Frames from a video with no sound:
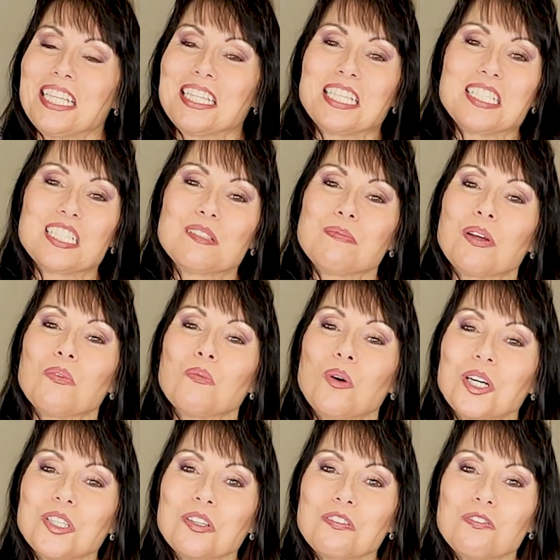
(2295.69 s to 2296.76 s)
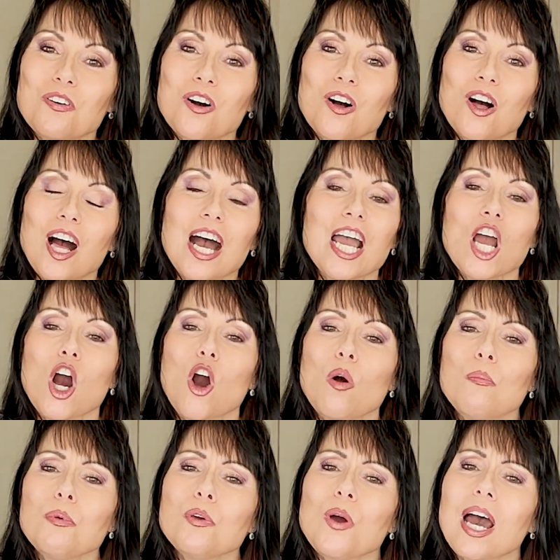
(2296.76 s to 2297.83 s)
this has been wonderful. I
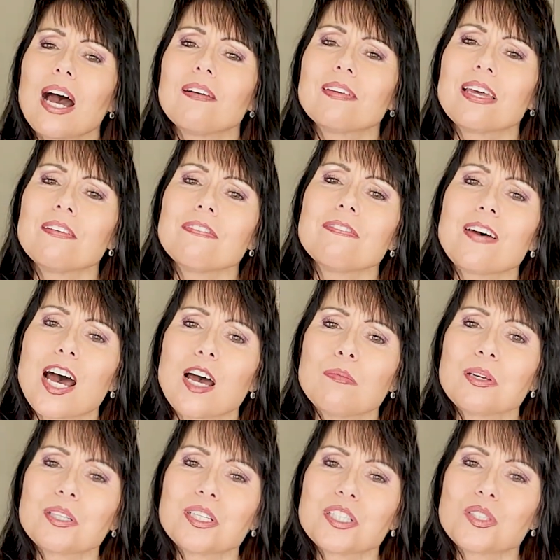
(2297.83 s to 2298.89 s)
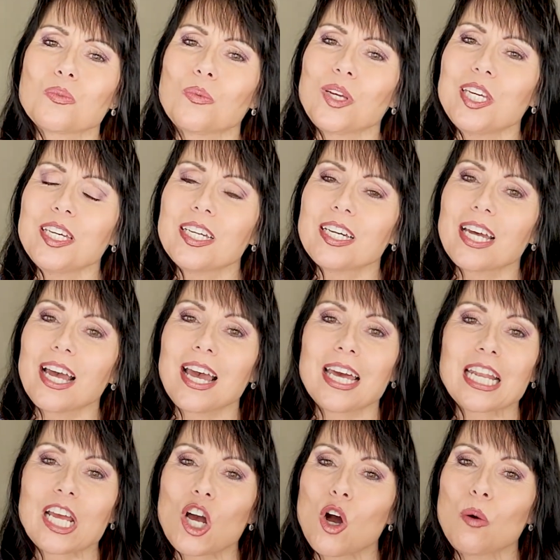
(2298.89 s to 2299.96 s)
hope you have a fabulous week
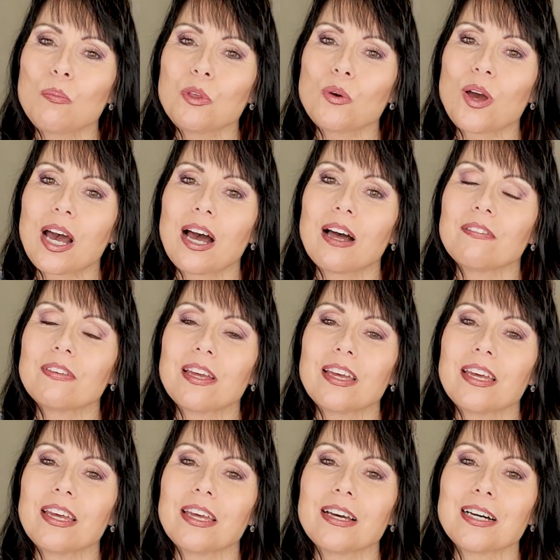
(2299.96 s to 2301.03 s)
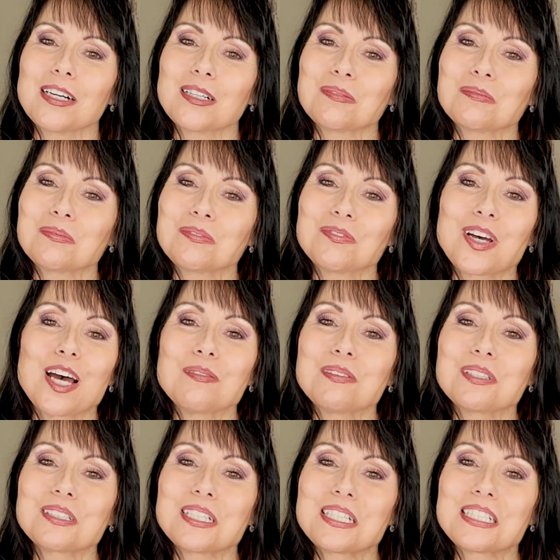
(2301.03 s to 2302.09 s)
and I hope you have a um,
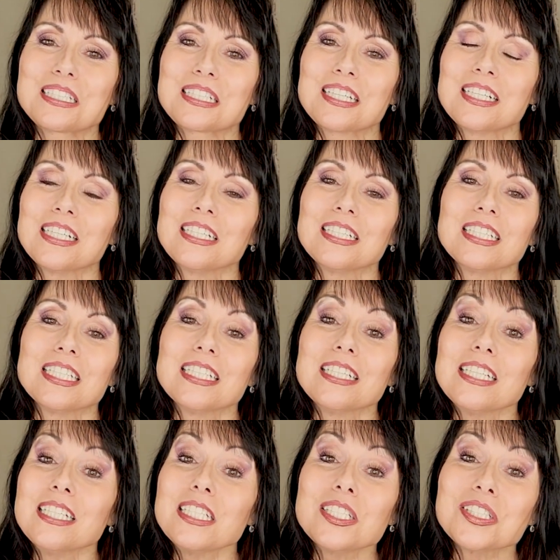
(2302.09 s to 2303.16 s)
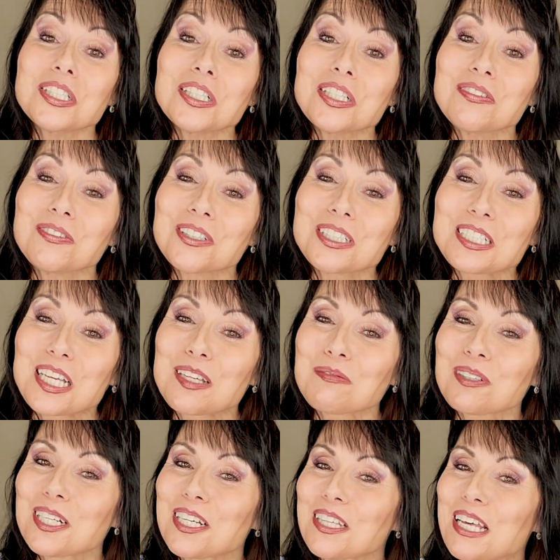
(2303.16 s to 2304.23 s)
fabulous Easter if you're
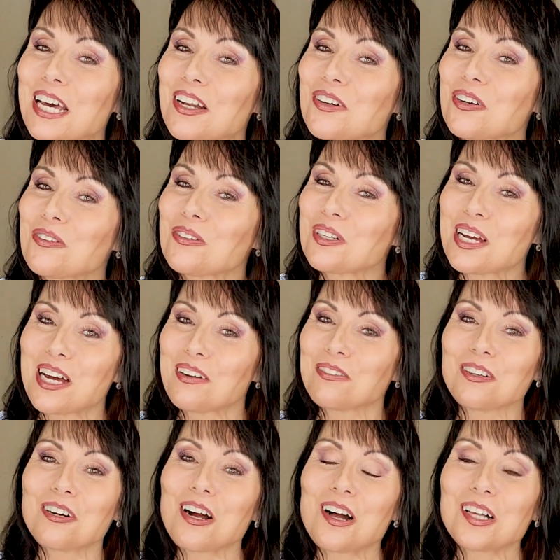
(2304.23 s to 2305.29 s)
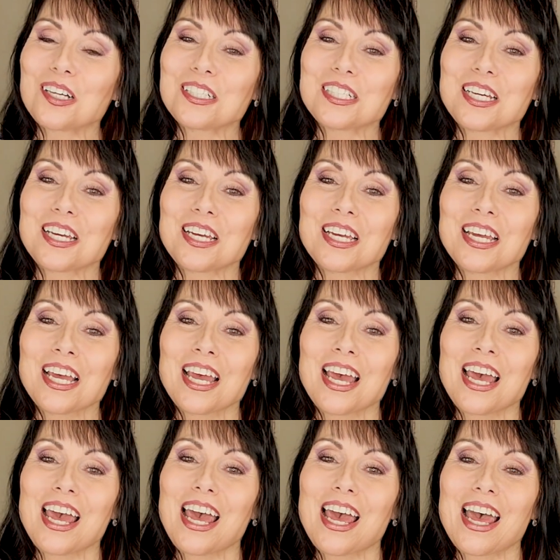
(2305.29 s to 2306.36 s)
celebrating that or whatever holiday.
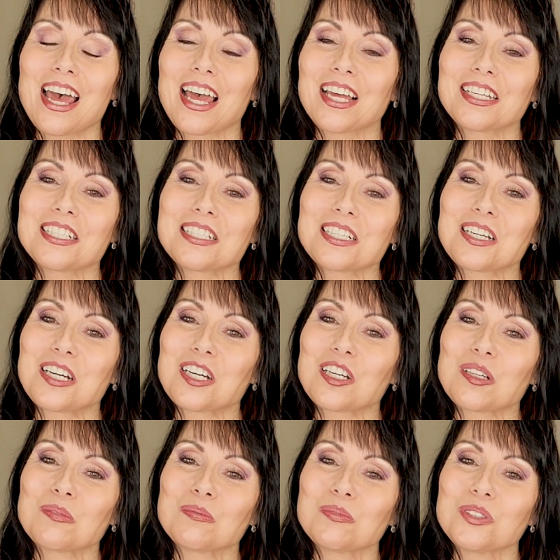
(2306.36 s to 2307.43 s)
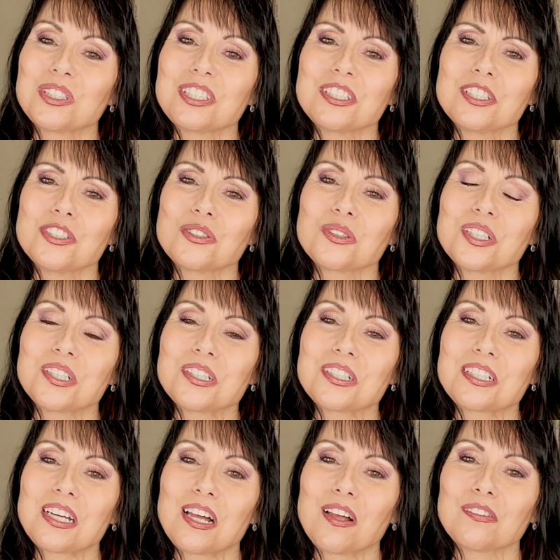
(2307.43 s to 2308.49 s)
And um, just enjoy
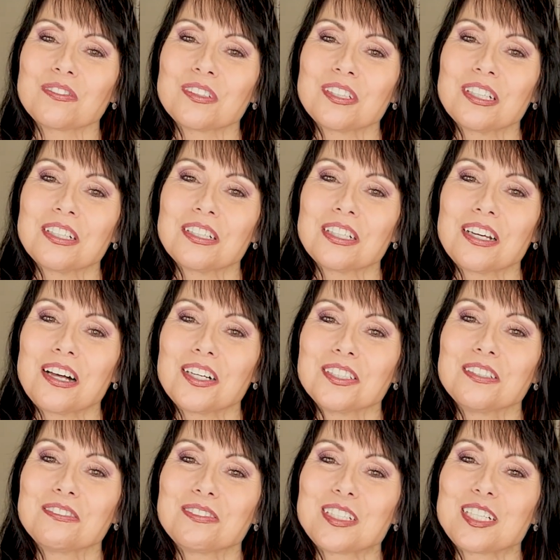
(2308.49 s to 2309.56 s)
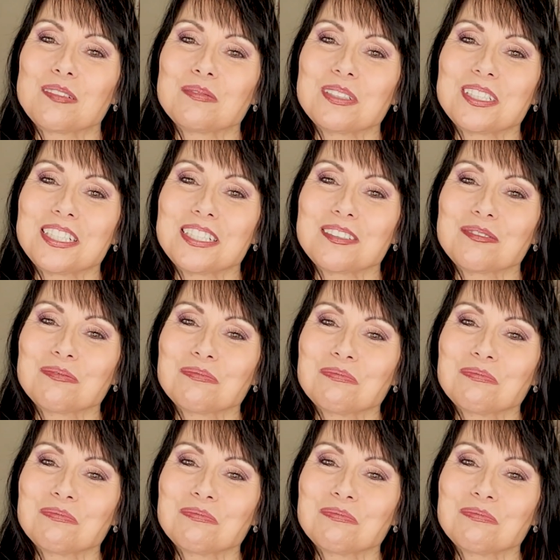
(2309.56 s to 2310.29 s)
yourself, hug your family,